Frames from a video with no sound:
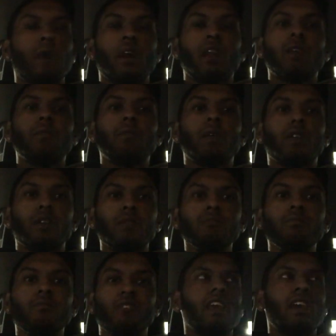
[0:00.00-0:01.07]

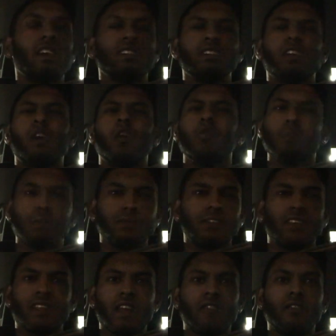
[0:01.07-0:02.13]
Padam Vile out there. I hope I'm
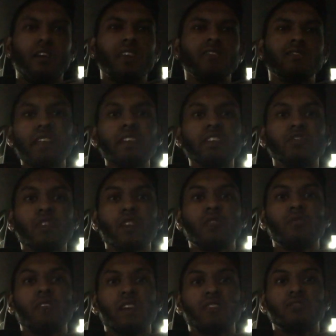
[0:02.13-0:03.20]
saying that right. I did a
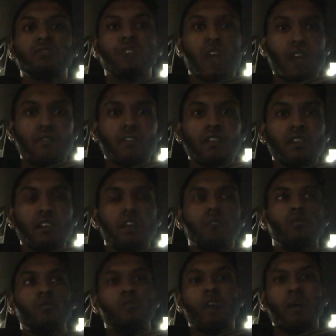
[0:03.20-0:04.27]
trailer reaction to every
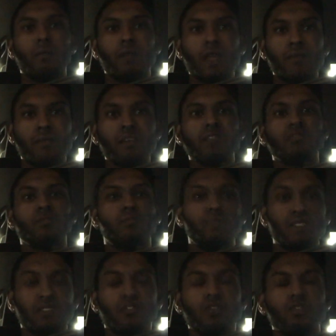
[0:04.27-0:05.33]
movie I'm naming, so
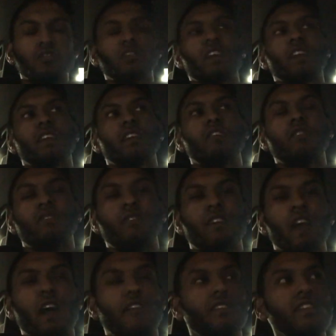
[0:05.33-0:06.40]
please go check it out if
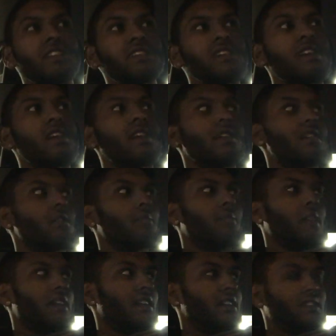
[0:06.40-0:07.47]
you haven't.
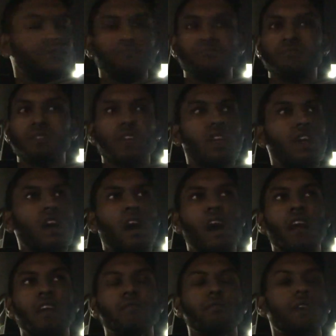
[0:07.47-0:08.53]
But
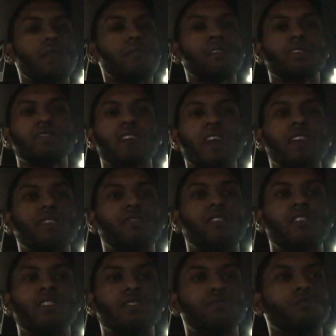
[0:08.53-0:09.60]
I'm excited
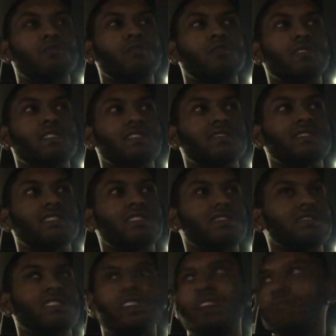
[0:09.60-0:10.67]
for all these movie releases.